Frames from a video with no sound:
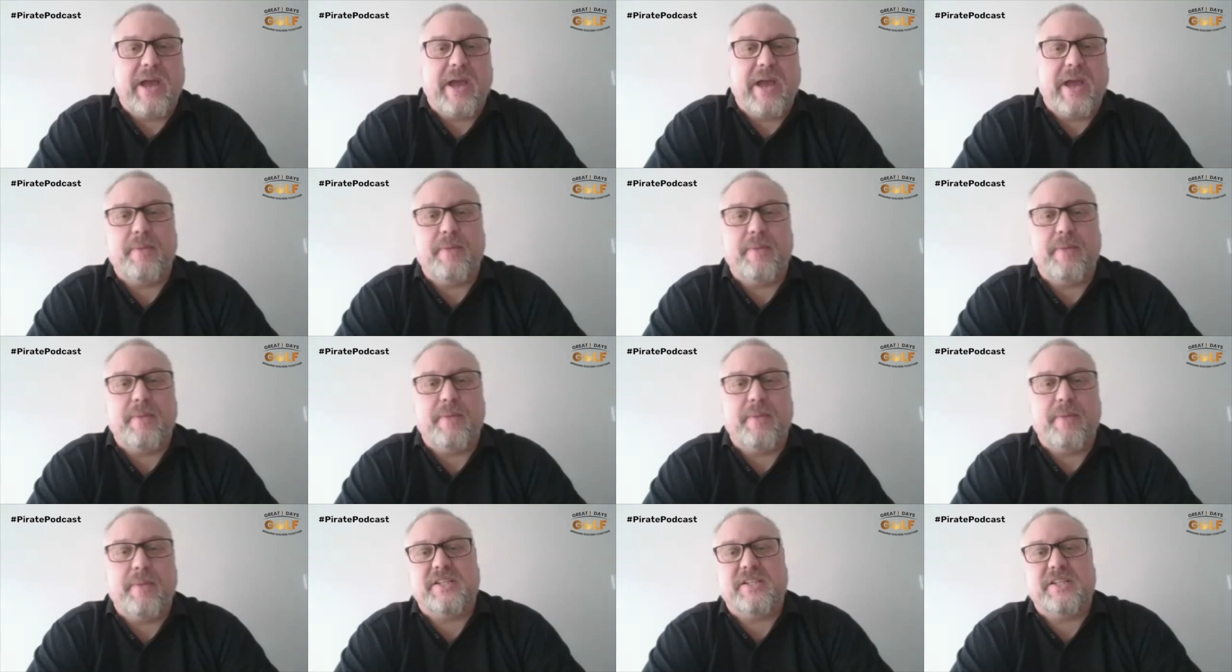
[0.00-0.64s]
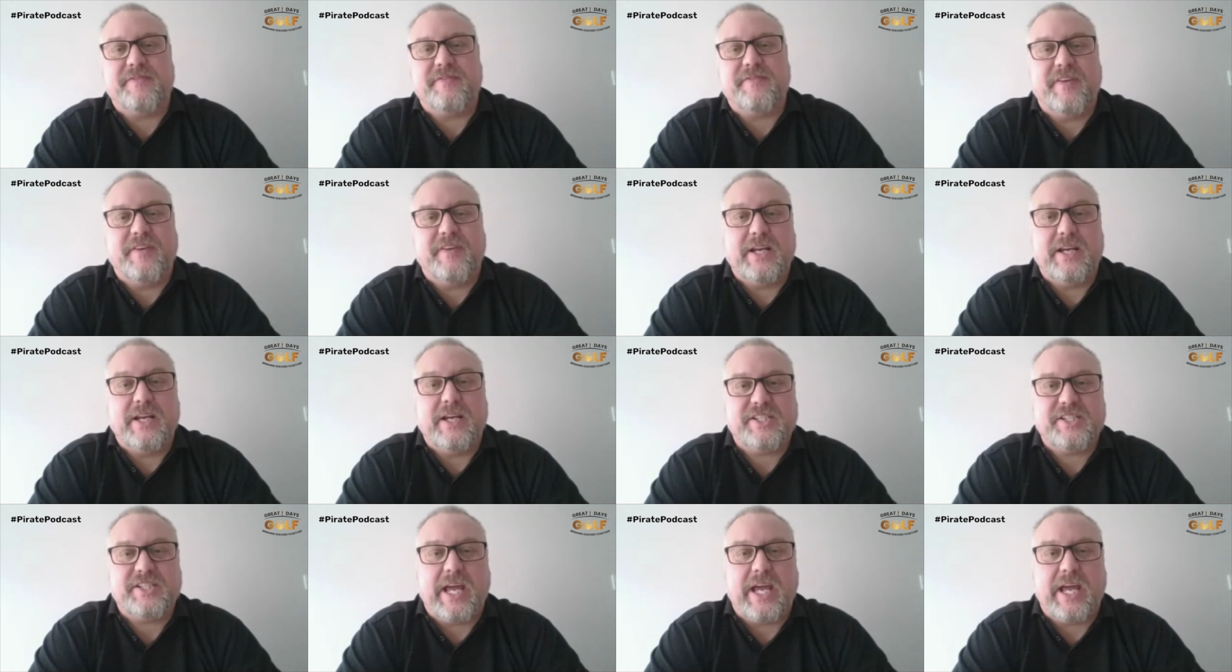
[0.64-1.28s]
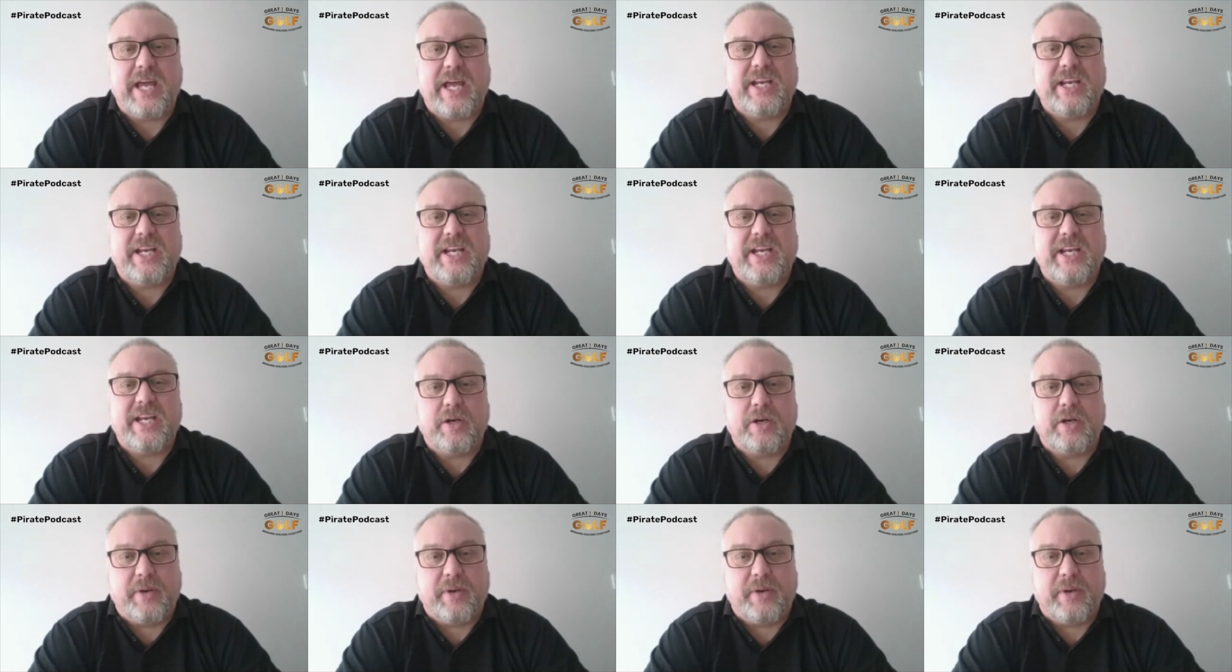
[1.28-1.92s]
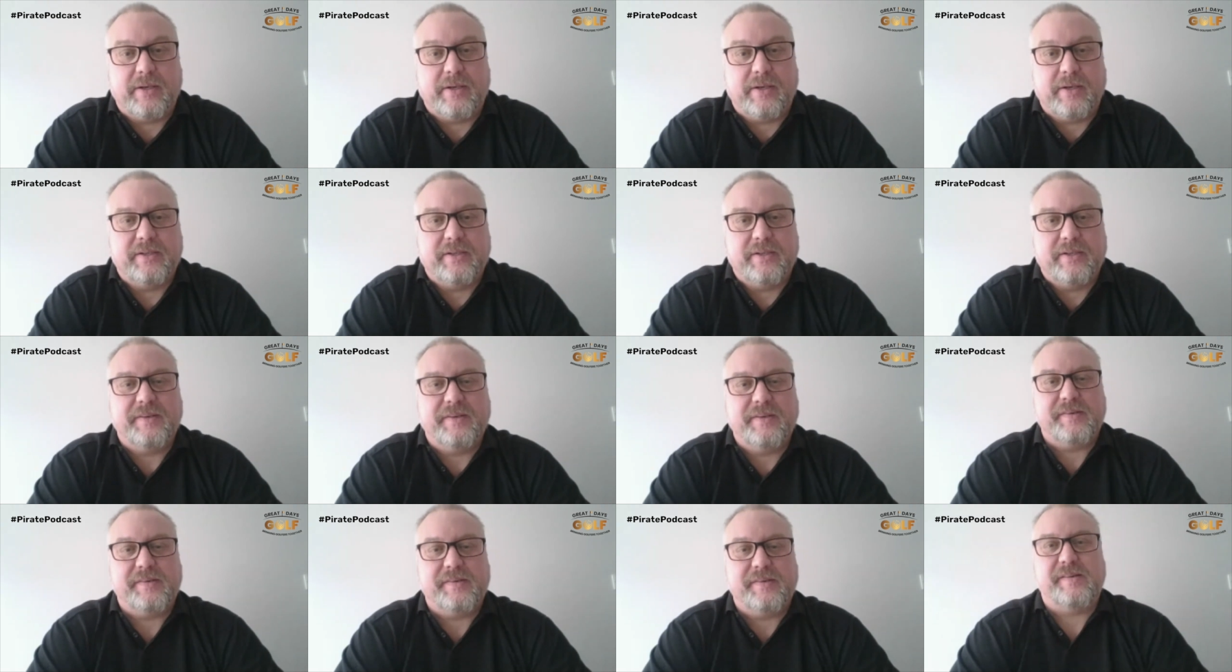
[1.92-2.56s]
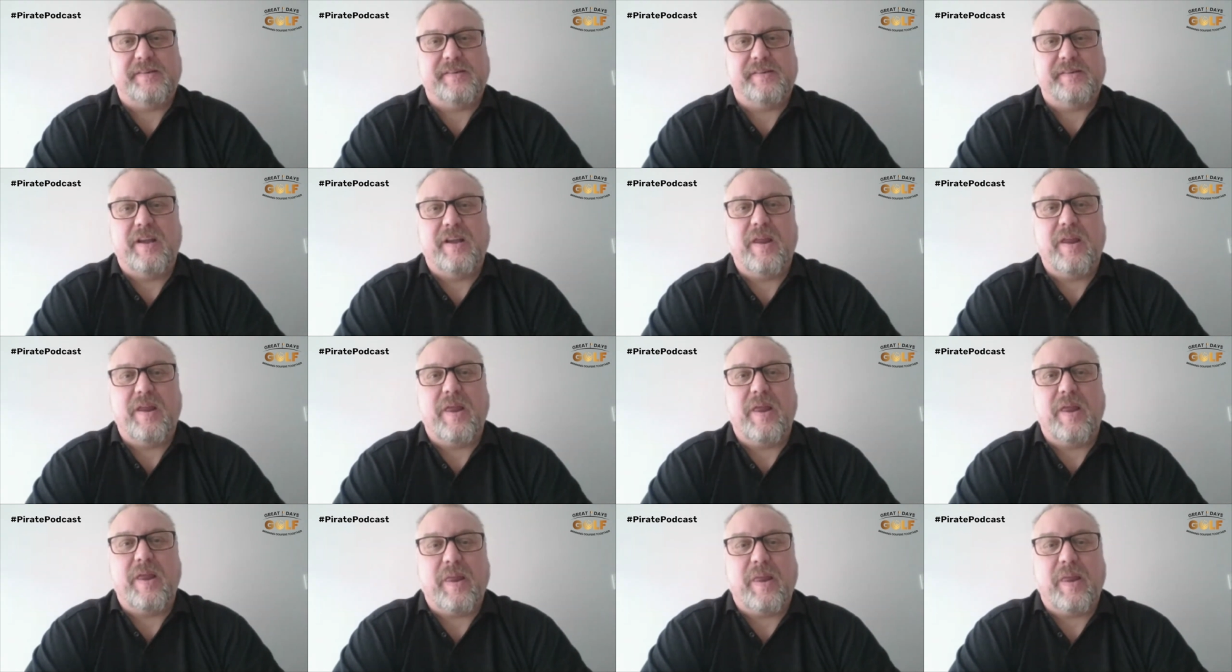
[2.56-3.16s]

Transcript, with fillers: oh, because of uh, Saturday's rugby. Yeah.